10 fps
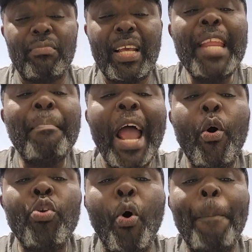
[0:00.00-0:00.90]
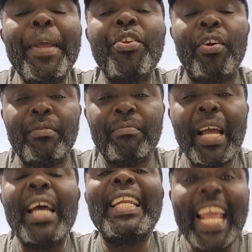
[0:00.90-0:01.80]

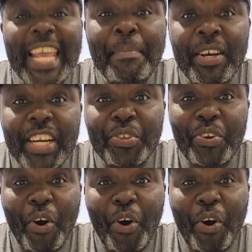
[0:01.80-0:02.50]
the immigration